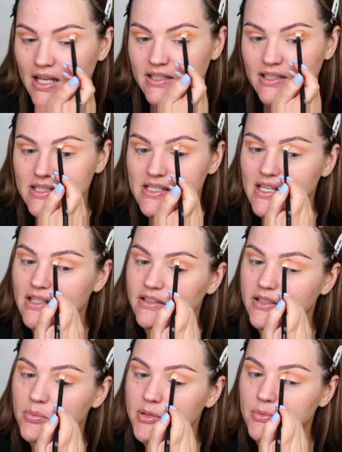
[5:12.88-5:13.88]
It does take a
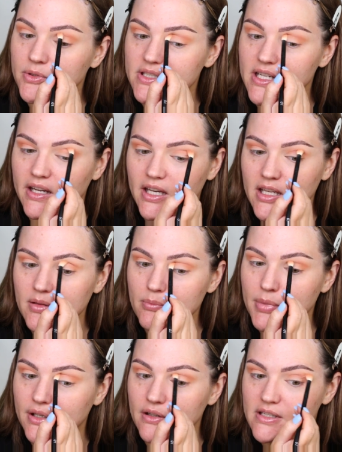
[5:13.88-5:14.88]
little bit more time,
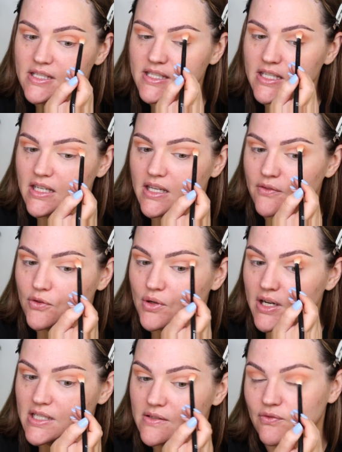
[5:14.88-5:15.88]
but honestly, if you
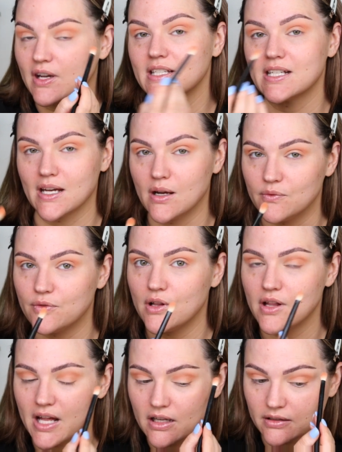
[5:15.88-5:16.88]
guys find it
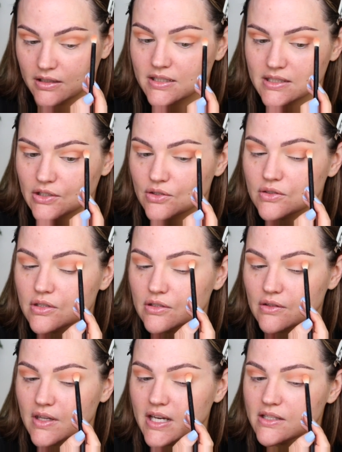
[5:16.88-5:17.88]
helpful, I'll continue to
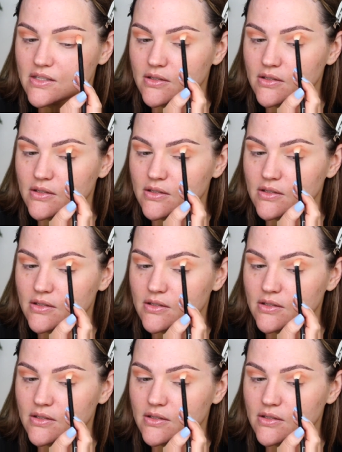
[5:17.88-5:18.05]
do that.